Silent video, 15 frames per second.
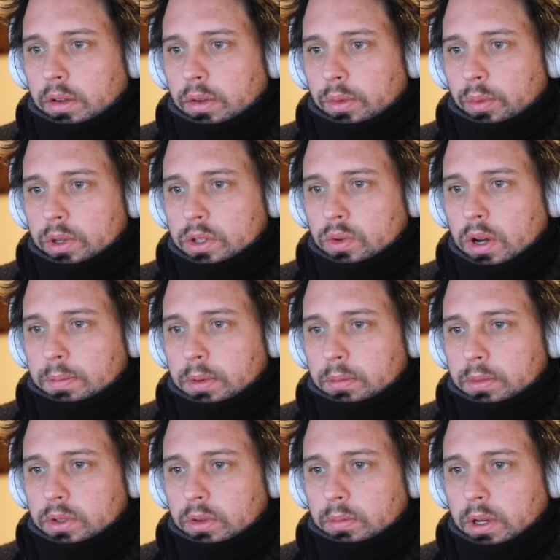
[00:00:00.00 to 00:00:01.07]
we swap them,
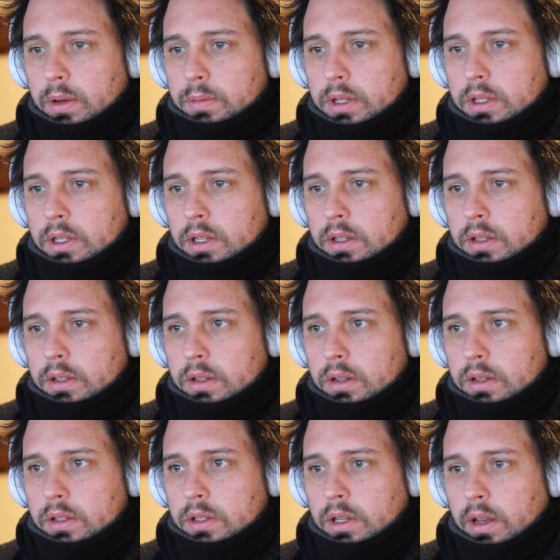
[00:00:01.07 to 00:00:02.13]
so it becomes 6,
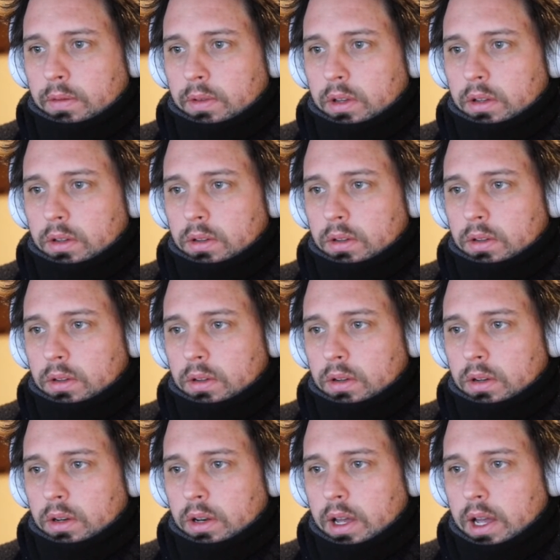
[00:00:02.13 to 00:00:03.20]
7,
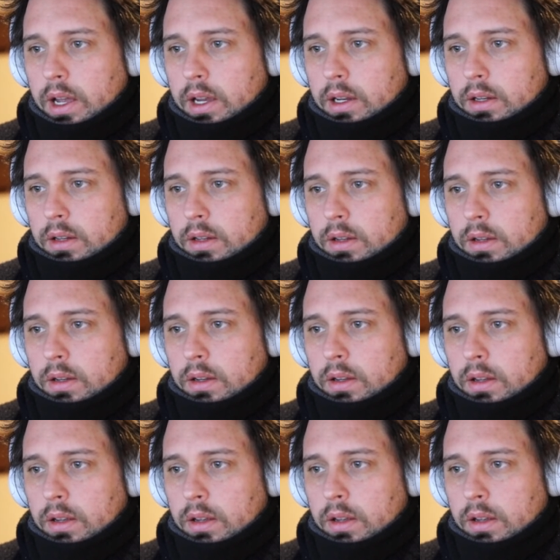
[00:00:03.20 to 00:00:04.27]
9,
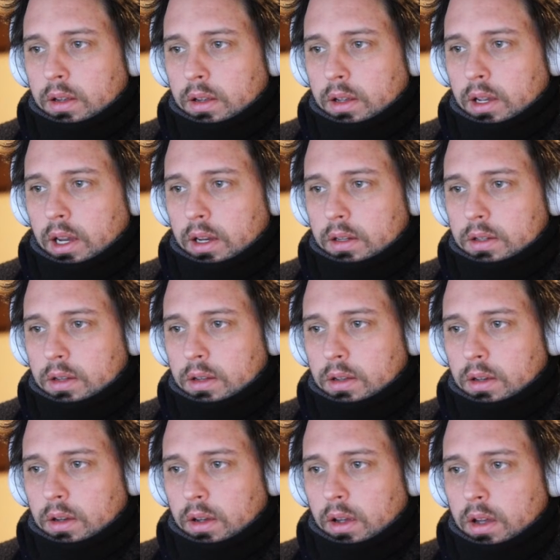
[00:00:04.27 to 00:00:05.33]
8.
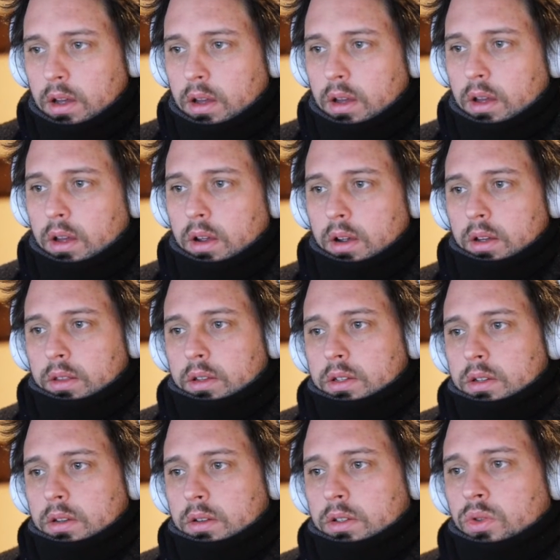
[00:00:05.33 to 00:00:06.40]

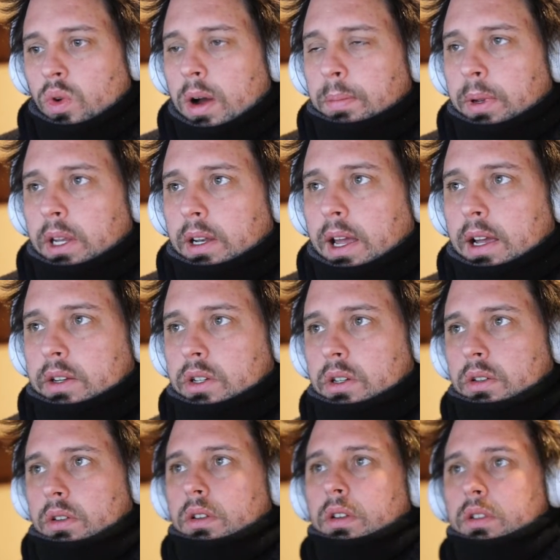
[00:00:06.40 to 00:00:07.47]
This swapping
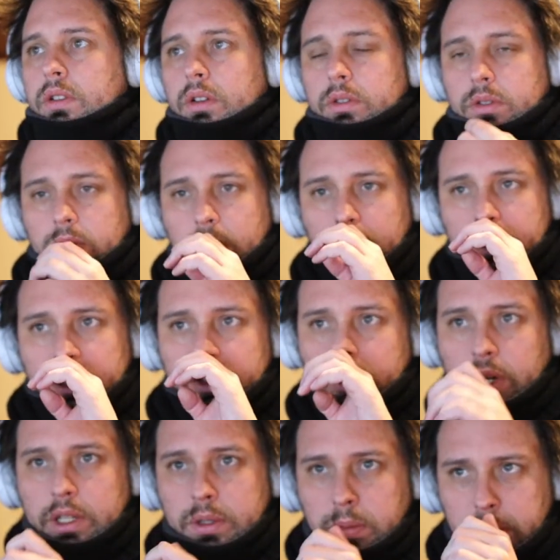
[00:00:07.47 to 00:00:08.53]
action is also called a
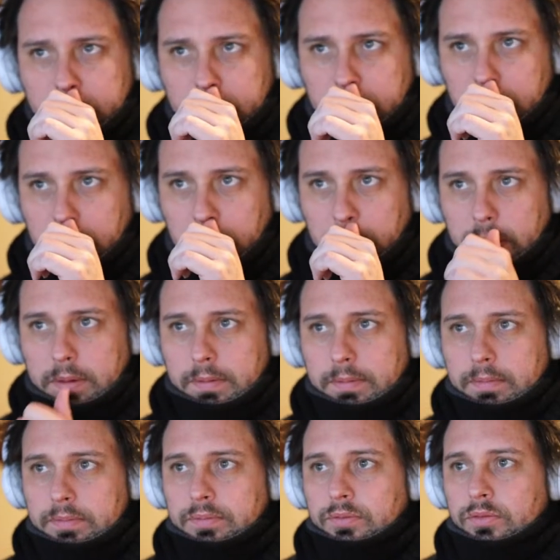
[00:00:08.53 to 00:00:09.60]
transposition.
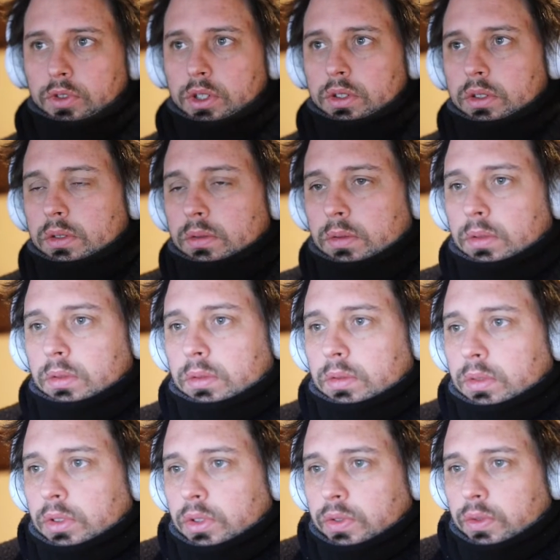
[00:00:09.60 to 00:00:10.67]
Just
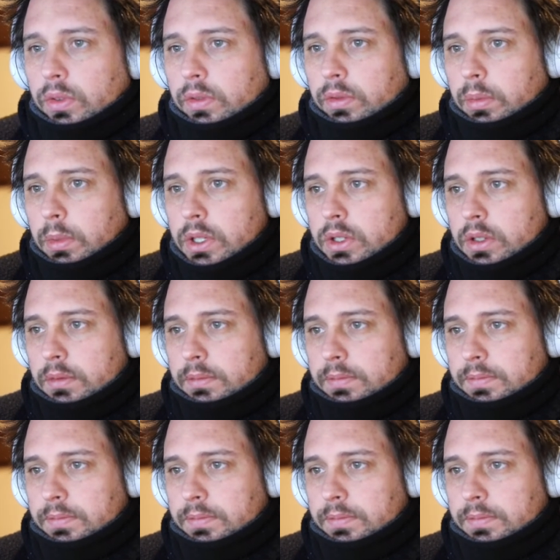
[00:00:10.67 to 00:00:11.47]
useful information.